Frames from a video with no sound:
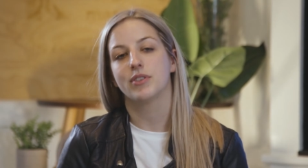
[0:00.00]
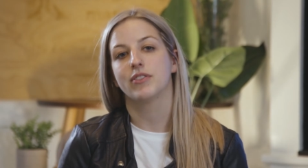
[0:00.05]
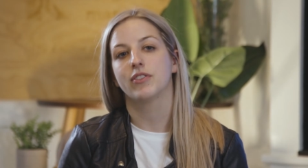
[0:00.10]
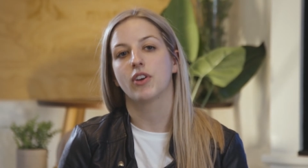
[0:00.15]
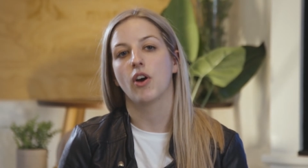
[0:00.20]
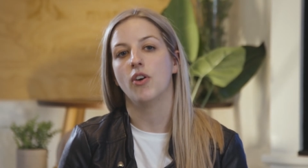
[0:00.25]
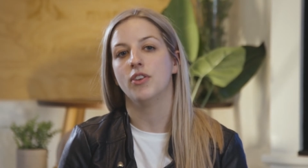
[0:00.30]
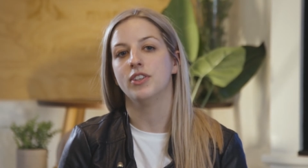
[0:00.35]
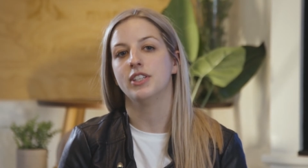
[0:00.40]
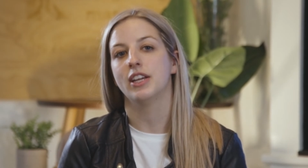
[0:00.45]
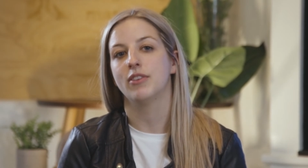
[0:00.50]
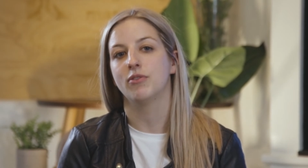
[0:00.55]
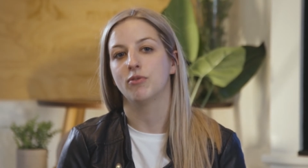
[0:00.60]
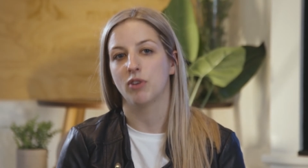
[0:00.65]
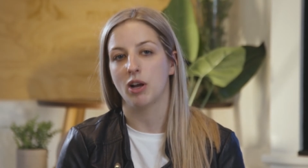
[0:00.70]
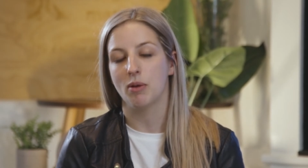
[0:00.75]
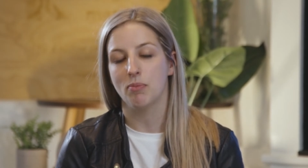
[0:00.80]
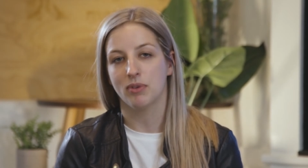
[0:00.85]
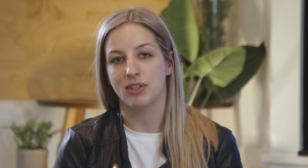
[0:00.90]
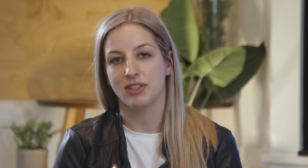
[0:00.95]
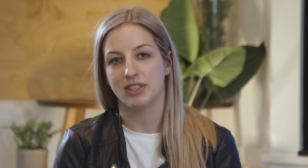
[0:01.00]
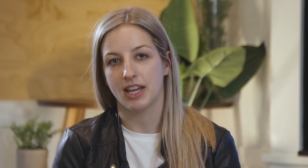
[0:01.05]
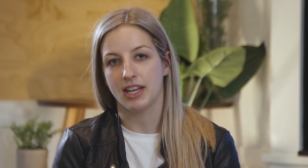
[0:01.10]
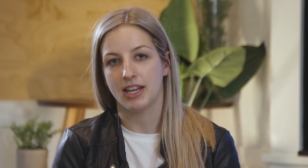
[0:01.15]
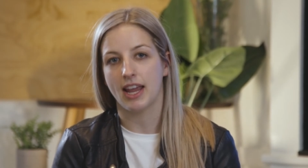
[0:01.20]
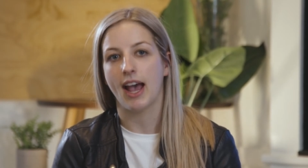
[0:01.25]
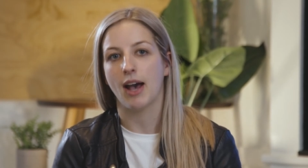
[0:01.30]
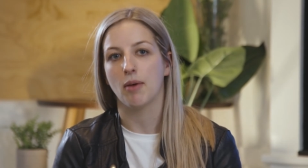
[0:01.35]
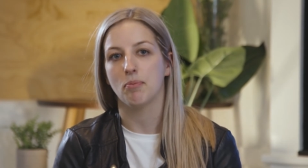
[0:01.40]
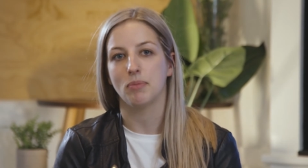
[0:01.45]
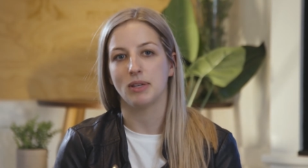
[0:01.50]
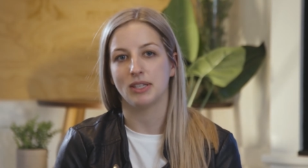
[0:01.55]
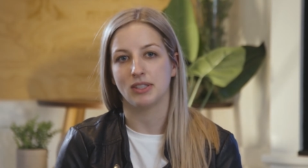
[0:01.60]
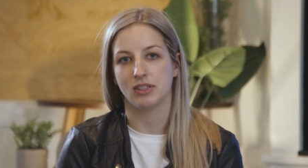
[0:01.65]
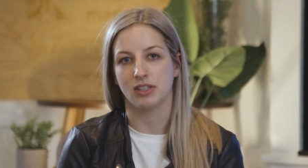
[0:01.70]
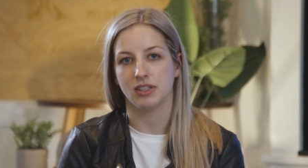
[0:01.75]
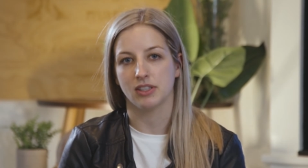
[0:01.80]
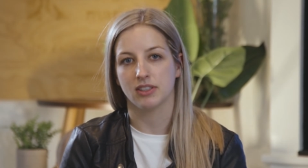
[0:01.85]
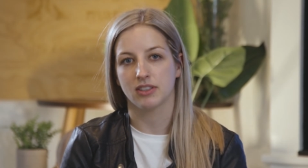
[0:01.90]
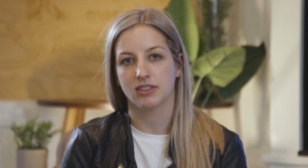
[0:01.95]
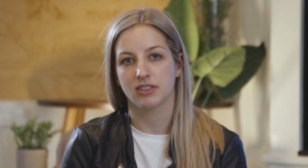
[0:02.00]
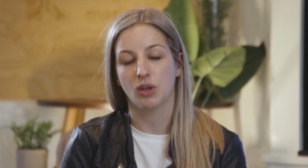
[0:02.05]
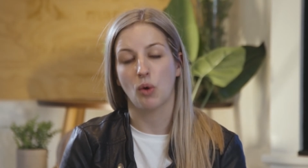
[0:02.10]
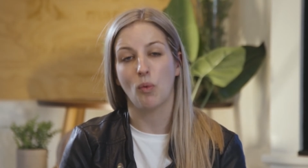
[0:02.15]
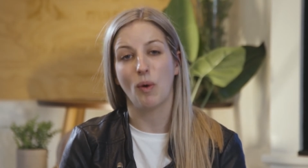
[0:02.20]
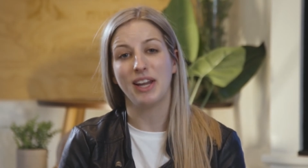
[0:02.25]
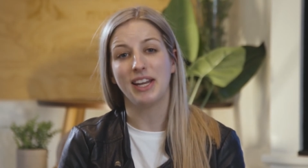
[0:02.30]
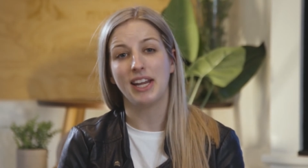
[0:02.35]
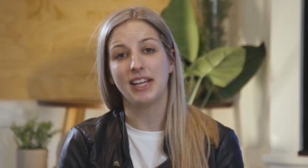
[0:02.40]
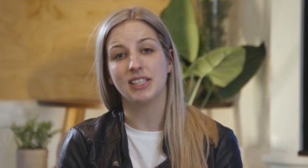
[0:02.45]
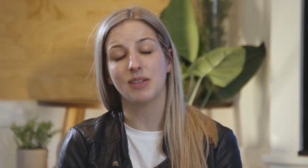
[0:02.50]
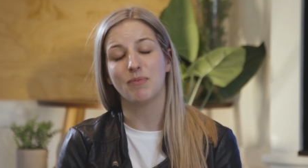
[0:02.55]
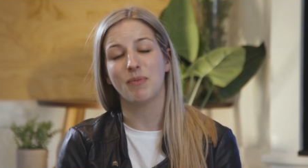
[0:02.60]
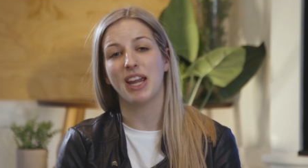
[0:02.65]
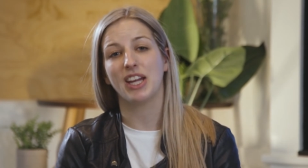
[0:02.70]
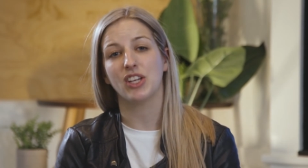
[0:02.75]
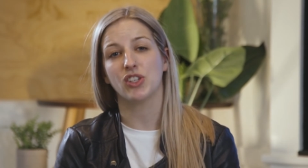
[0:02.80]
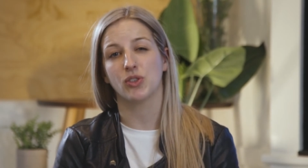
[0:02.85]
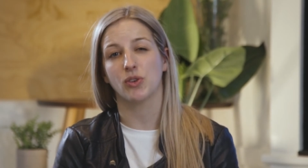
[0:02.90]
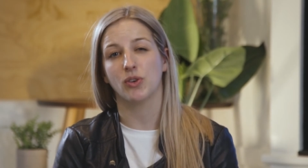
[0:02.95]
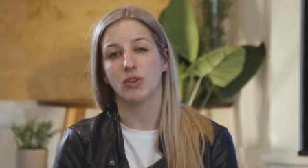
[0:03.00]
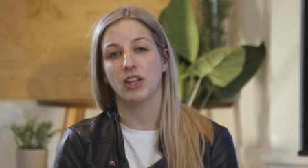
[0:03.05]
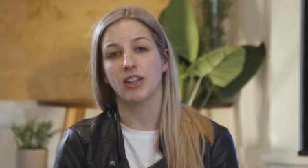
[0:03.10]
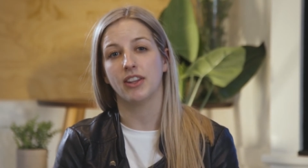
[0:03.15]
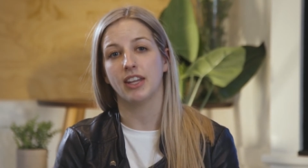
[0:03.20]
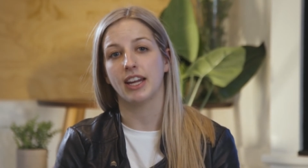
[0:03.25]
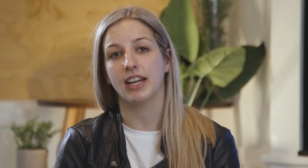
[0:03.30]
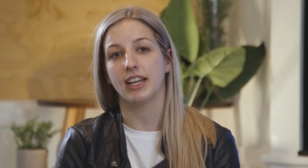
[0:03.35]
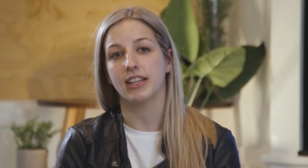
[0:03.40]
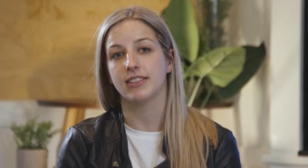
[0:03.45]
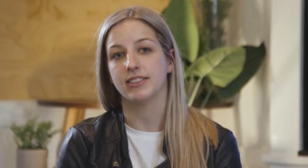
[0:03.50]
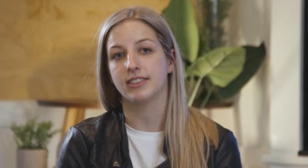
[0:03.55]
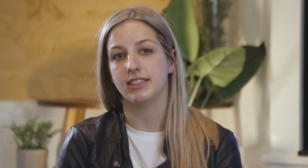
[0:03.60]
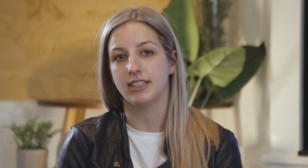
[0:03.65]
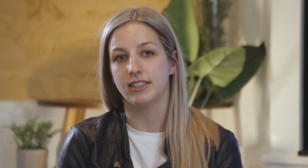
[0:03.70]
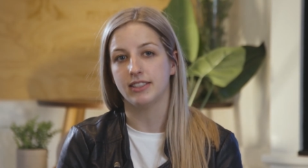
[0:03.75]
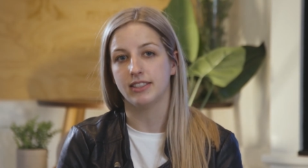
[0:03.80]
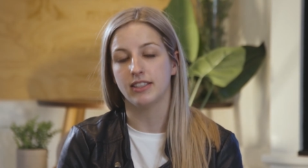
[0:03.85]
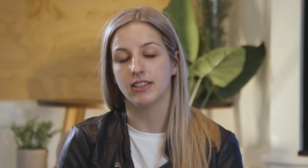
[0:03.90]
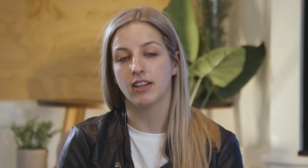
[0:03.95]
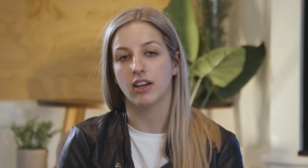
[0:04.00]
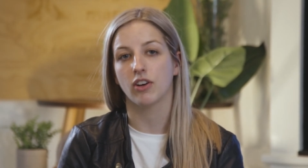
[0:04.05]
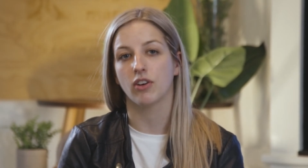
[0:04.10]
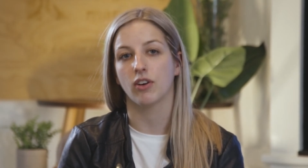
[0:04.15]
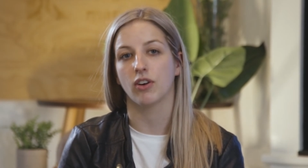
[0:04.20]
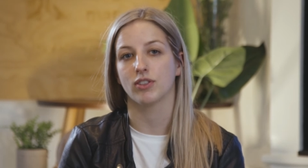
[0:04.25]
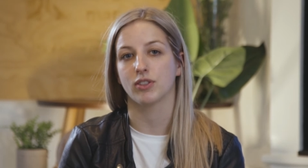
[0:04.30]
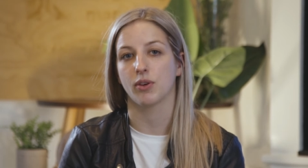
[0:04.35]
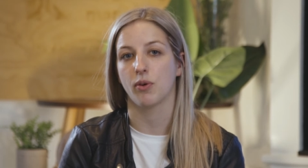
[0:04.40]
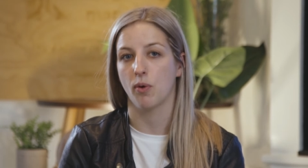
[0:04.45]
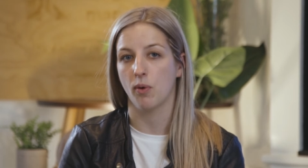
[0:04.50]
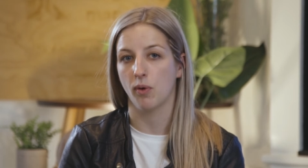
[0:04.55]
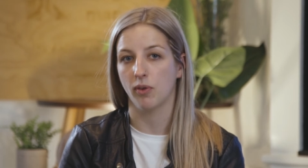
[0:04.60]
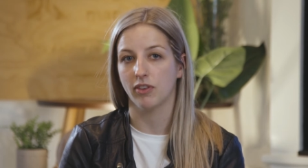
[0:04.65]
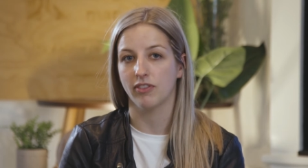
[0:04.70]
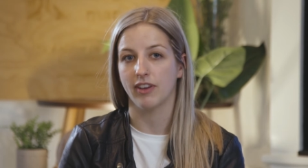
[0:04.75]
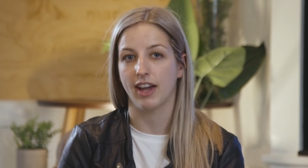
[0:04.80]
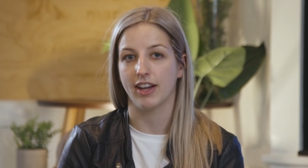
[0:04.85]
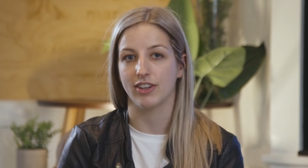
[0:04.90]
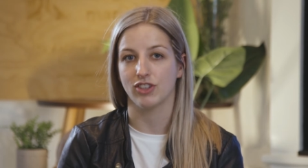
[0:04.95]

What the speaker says: of content represent our business, so we need to make sure that they're consistent across all of our